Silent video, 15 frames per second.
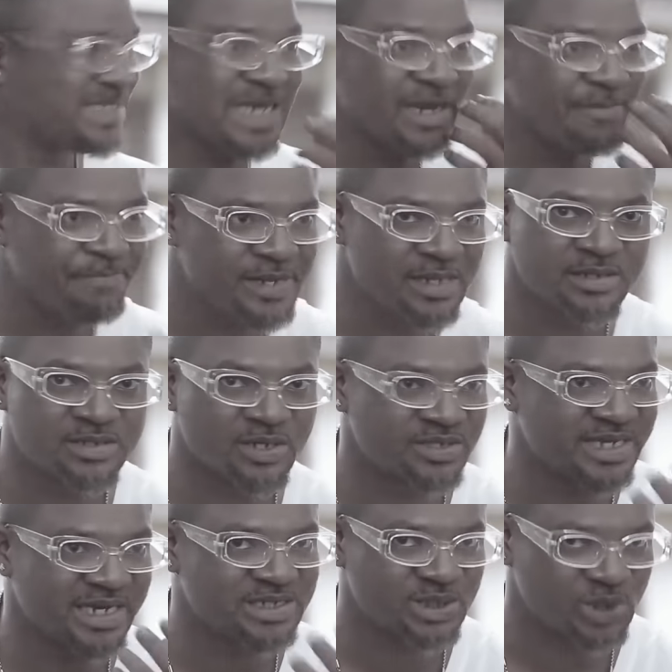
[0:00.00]
Take pills
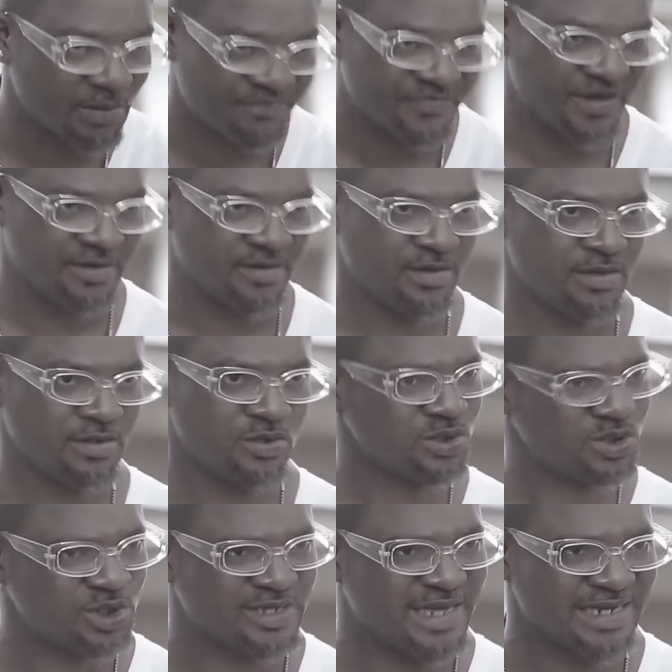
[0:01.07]
or take something.
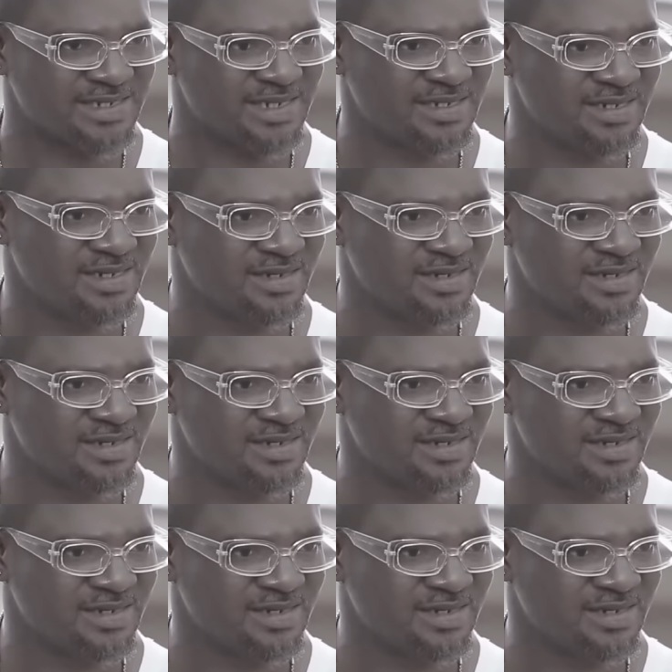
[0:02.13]
Don't you get